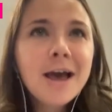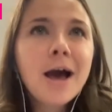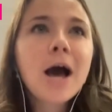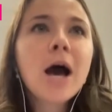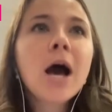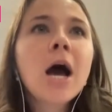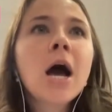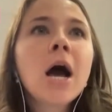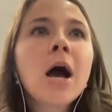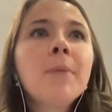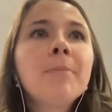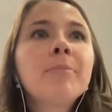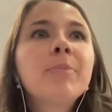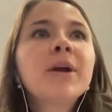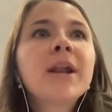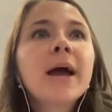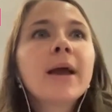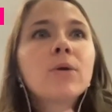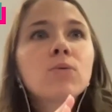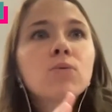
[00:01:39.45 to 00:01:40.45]

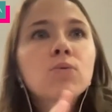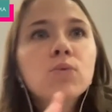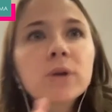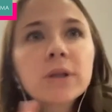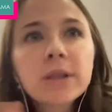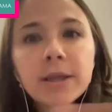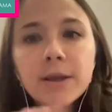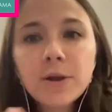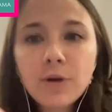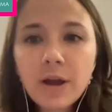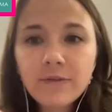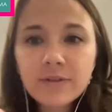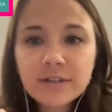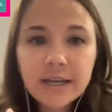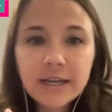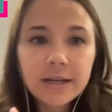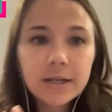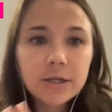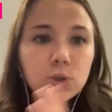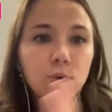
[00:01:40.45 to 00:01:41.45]
But I really
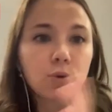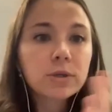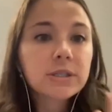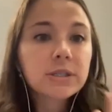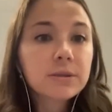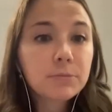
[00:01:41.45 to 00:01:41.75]
gravitated towards